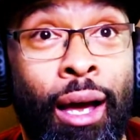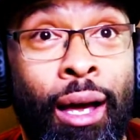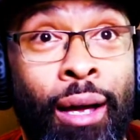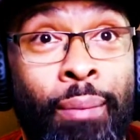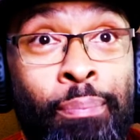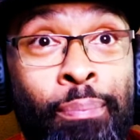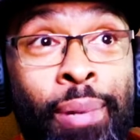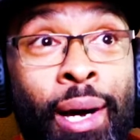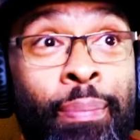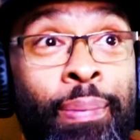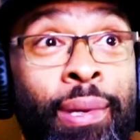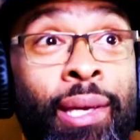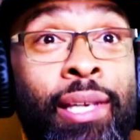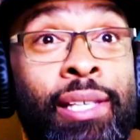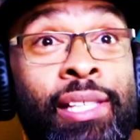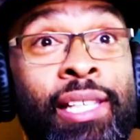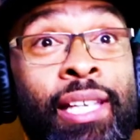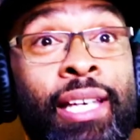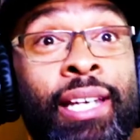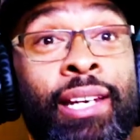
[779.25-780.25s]
Bumpy is
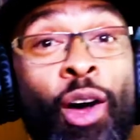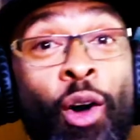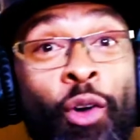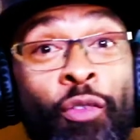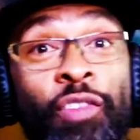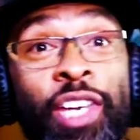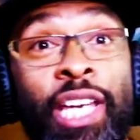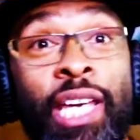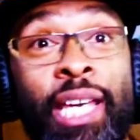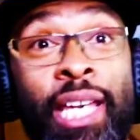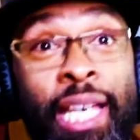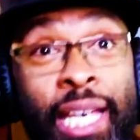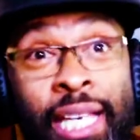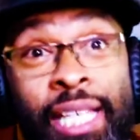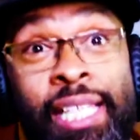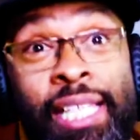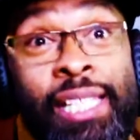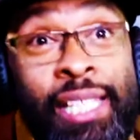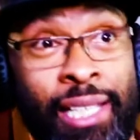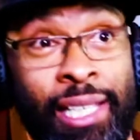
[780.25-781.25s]
getting off
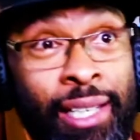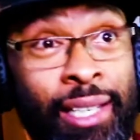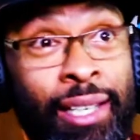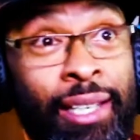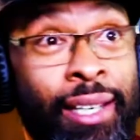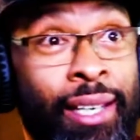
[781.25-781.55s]
easy.